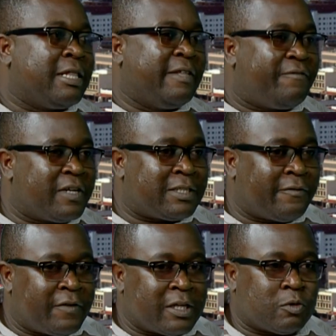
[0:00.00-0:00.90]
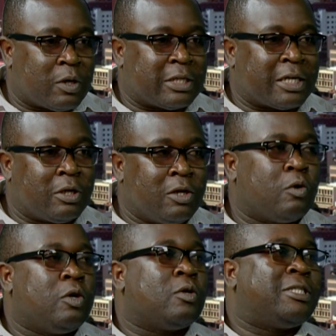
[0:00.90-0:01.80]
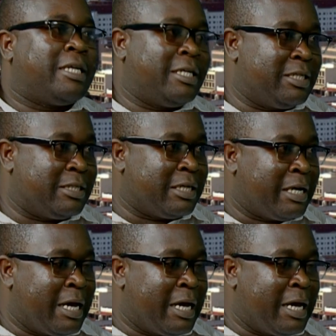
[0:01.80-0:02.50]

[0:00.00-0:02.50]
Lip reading: The first phase was actually on austerities,